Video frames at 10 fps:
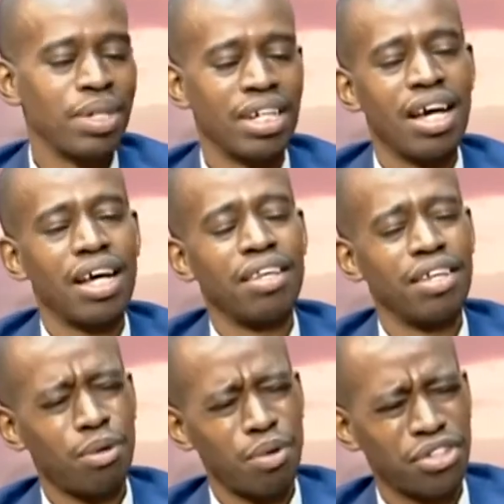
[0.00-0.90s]
I mean,
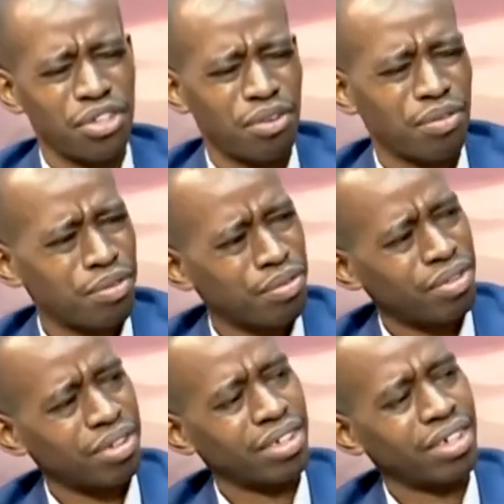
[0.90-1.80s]
the question
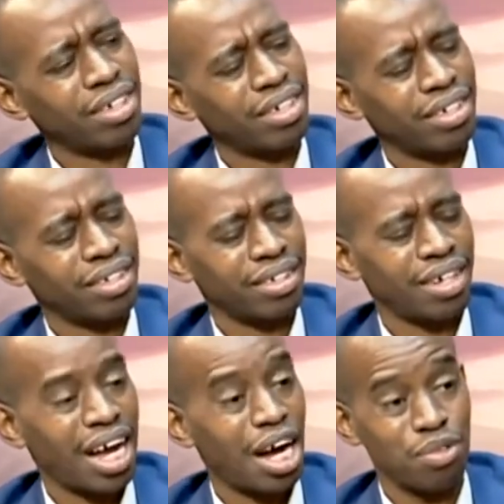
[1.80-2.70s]
of
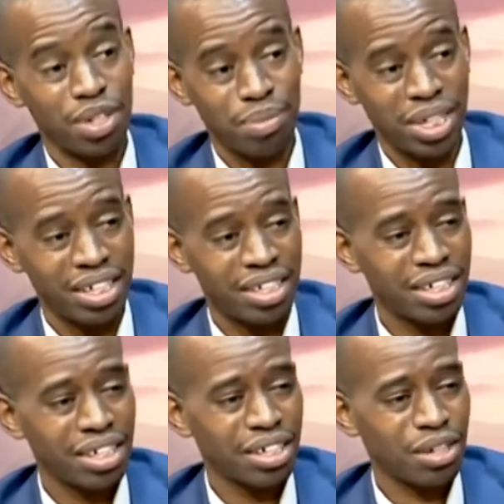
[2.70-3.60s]

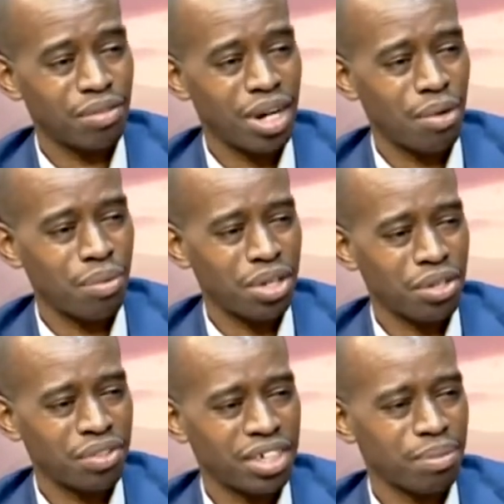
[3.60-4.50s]
accountability of how we
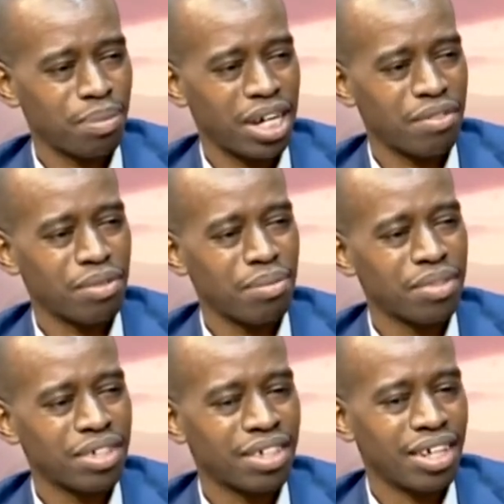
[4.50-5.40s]
use these
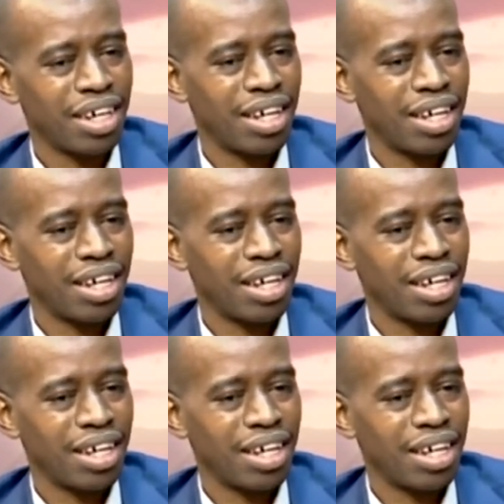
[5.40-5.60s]
platforms,